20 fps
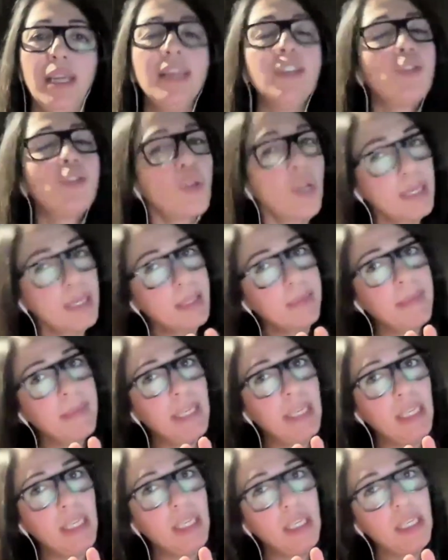And trust
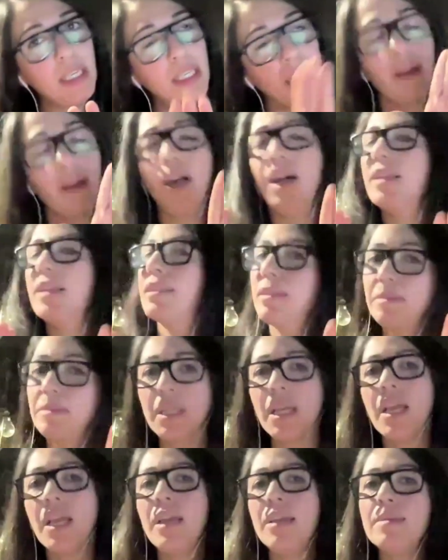me, there are some
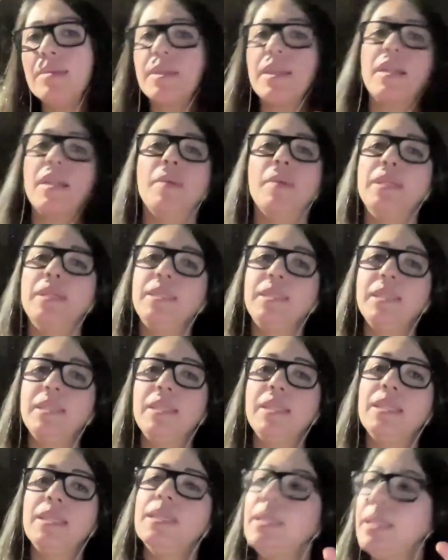times that I went
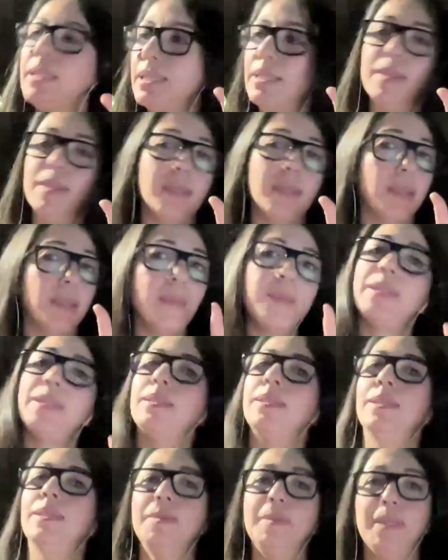in there and
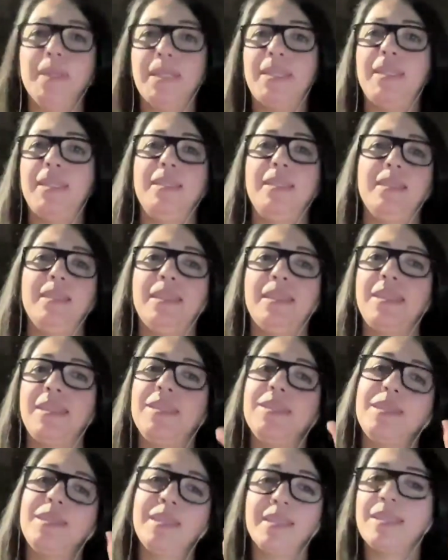it's not working. Like,
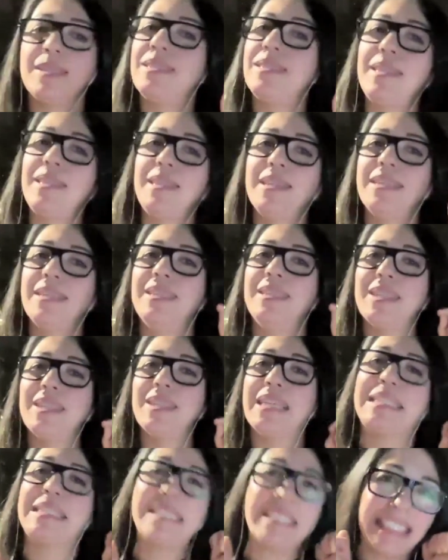you can see it. And you're
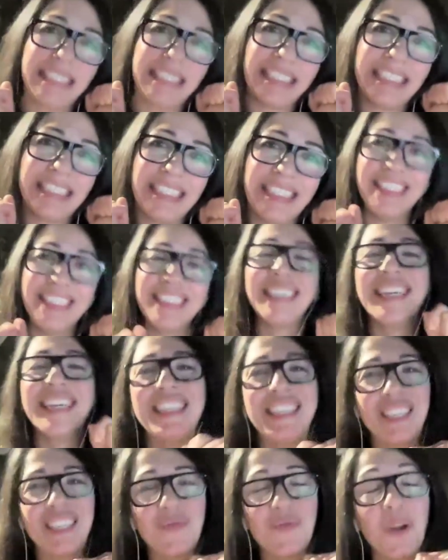like, oh,
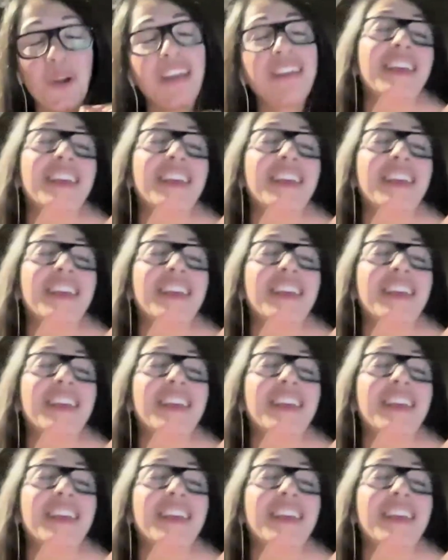it didn't work.